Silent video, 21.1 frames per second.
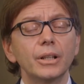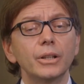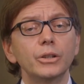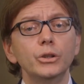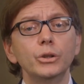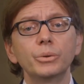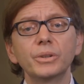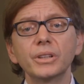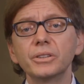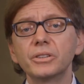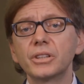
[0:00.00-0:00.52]

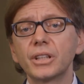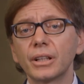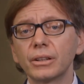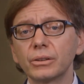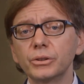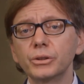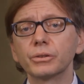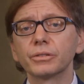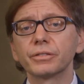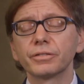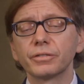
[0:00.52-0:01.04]
You can
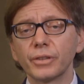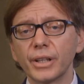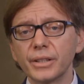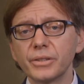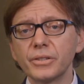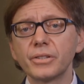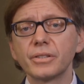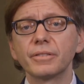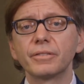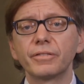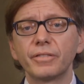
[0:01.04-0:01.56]
tell your
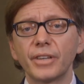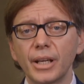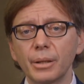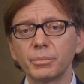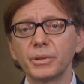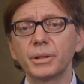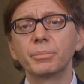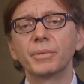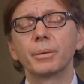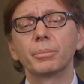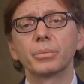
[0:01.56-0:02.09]
friends and
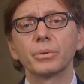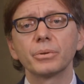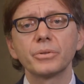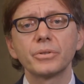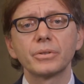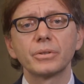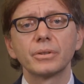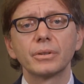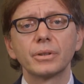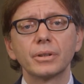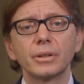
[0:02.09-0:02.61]
family
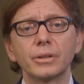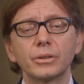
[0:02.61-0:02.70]
members